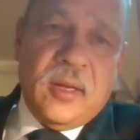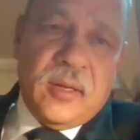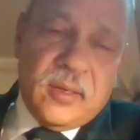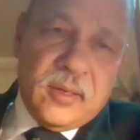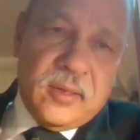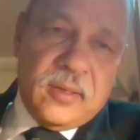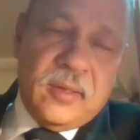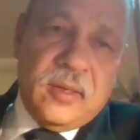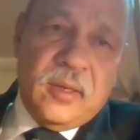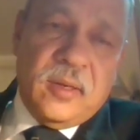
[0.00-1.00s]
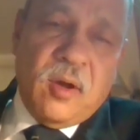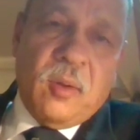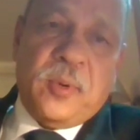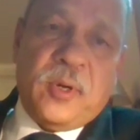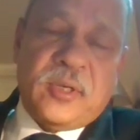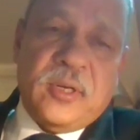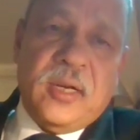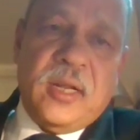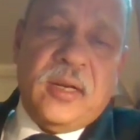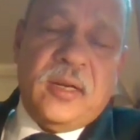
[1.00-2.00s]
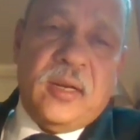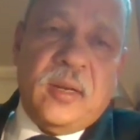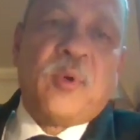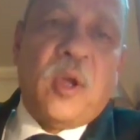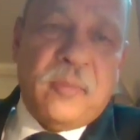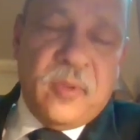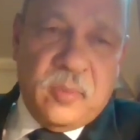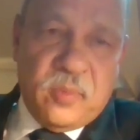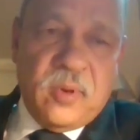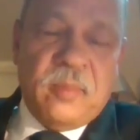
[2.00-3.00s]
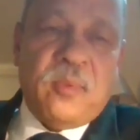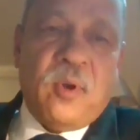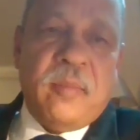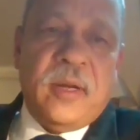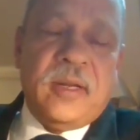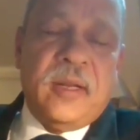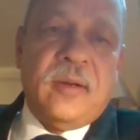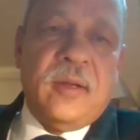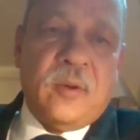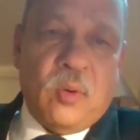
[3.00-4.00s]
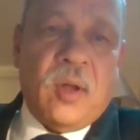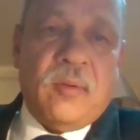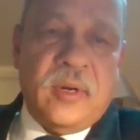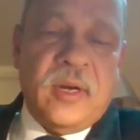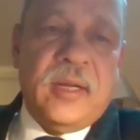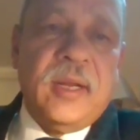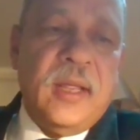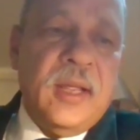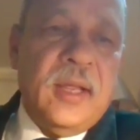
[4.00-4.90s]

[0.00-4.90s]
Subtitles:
the operational and employment and rollout, right?